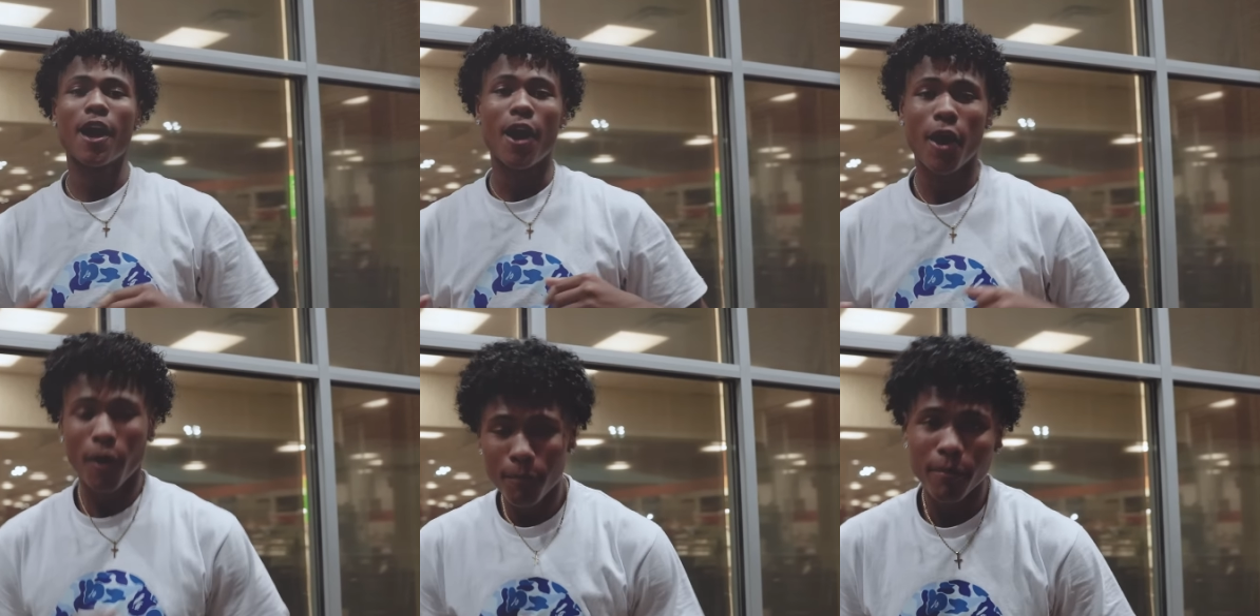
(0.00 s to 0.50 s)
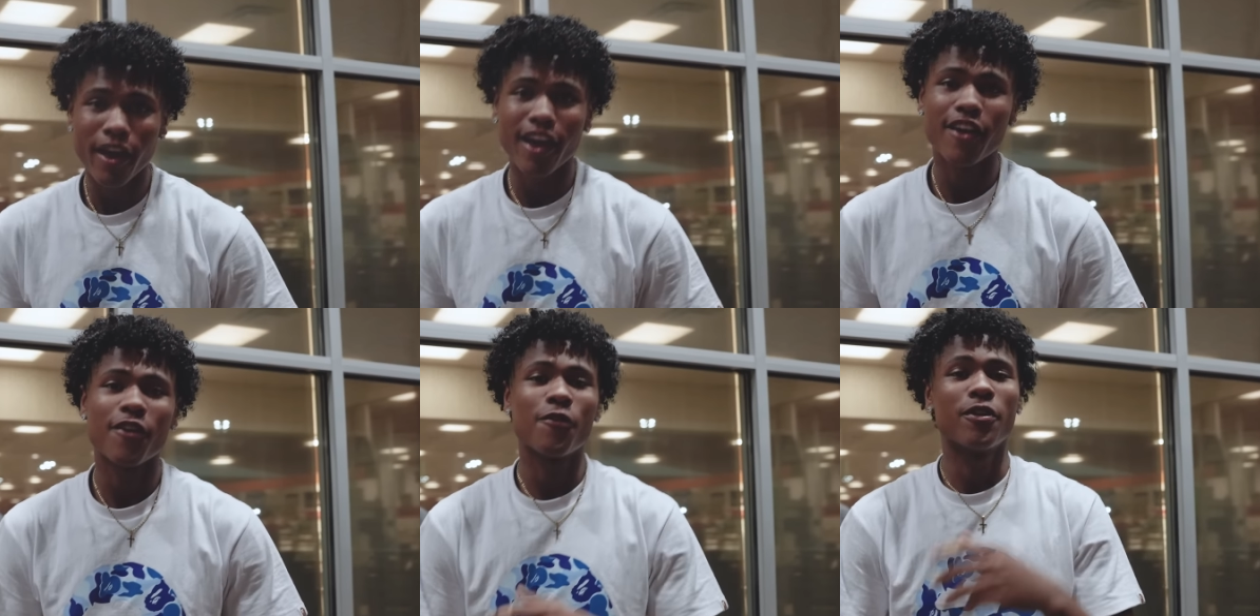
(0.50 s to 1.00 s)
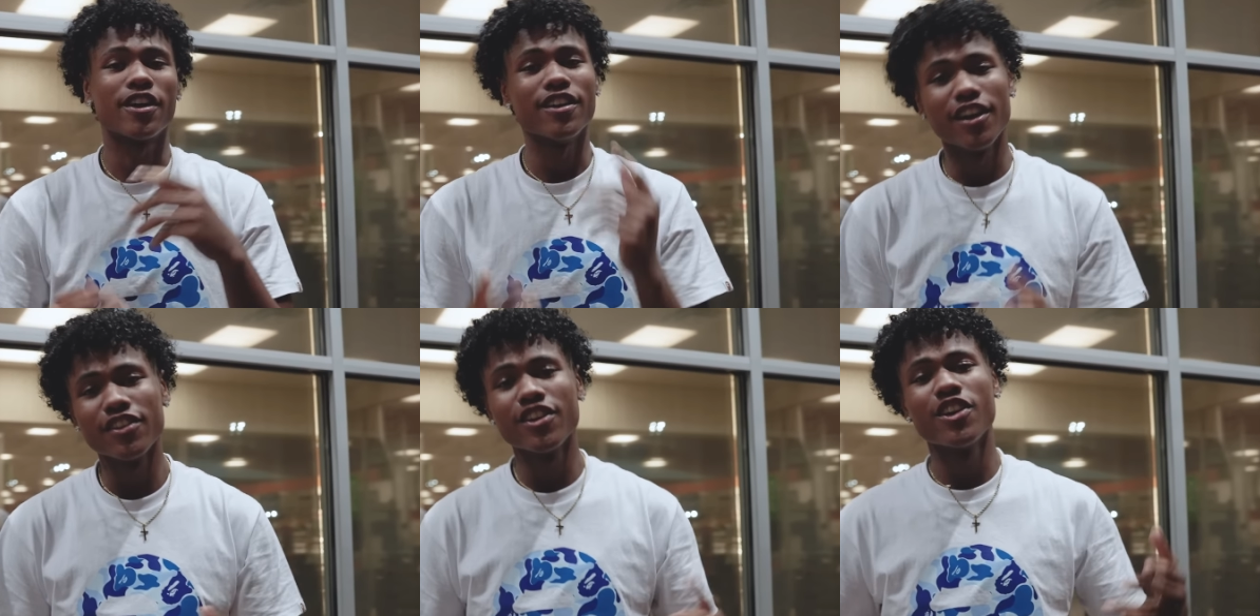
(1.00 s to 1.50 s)
I'm back with
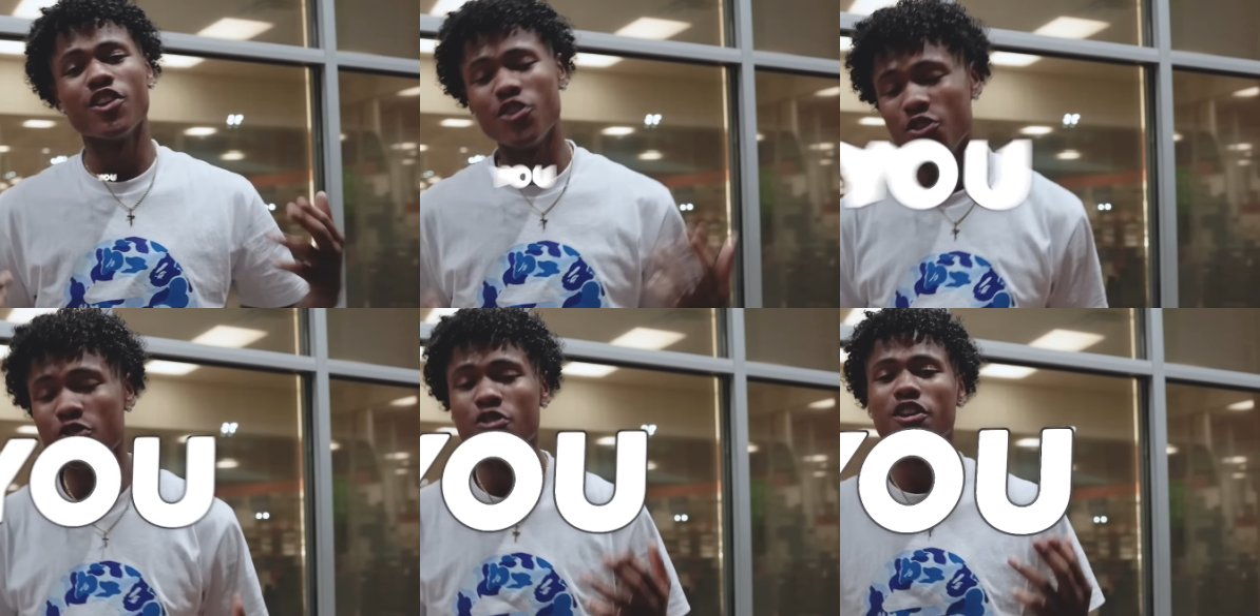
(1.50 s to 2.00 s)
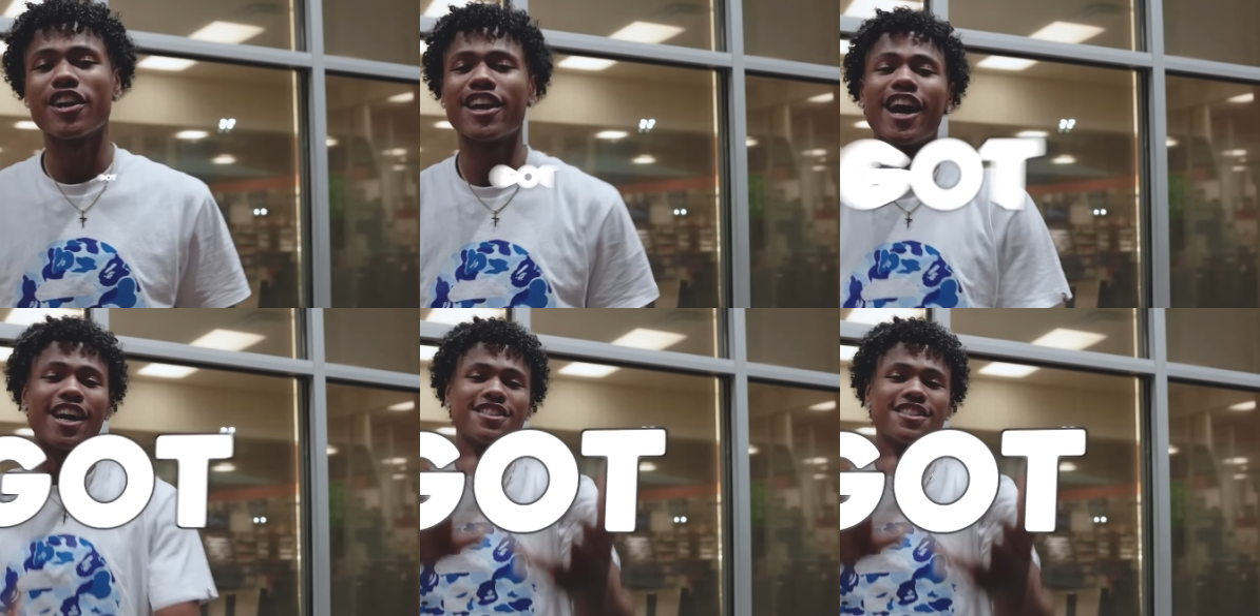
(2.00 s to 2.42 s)
another You Got